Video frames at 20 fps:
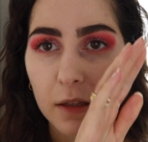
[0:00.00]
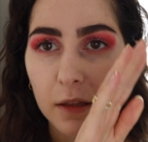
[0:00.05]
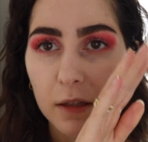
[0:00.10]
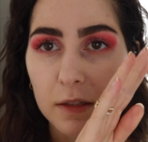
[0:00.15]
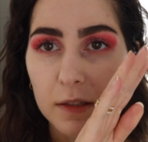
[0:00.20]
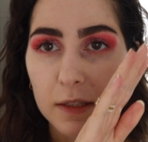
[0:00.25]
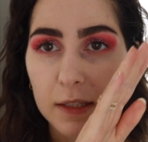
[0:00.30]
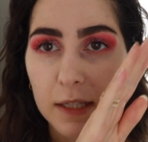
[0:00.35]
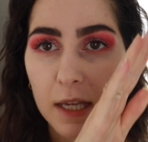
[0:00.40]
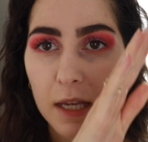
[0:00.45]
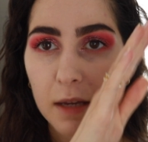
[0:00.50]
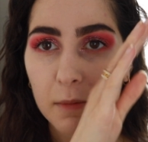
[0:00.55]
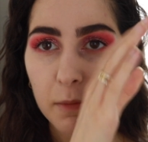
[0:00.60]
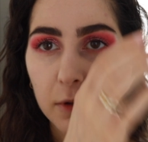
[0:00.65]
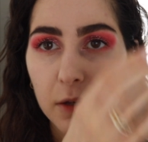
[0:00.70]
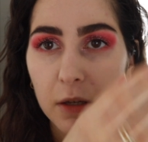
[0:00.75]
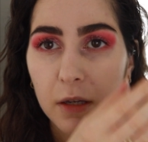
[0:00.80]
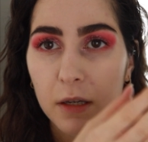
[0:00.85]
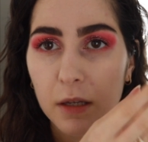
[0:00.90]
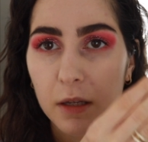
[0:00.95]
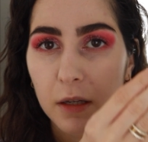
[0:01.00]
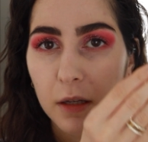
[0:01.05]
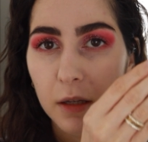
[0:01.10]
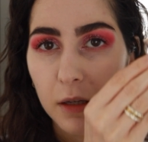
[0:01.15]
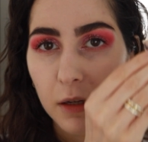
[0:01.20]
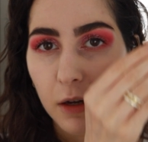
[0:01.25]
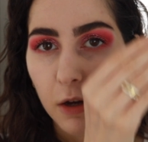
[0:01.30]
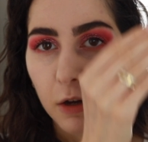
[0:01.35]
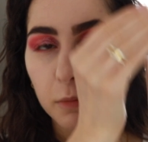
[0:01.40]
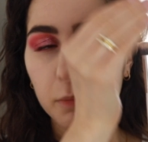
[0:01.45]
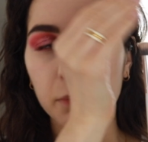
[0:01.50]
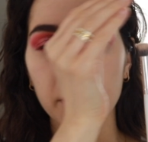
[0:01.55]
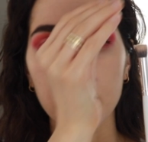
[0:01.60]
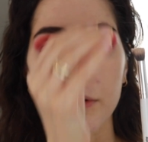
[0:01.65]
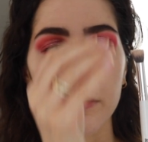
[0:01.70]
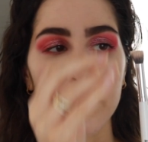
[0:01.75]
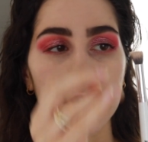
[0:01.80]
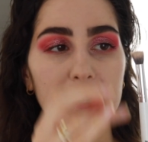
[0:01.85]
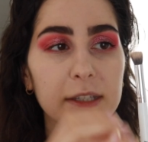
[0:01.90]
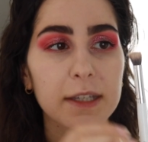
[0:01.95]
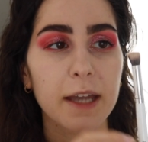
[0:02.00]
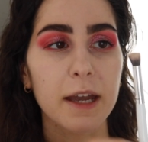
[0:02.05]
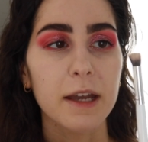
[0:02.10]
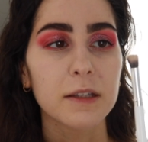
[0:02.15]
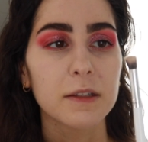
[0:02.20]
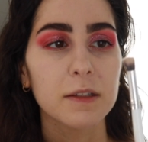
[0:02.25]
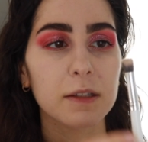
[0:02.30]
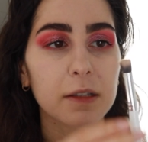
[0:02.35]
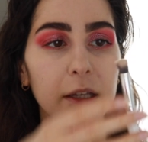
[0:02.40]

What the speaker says: this tip on both sides.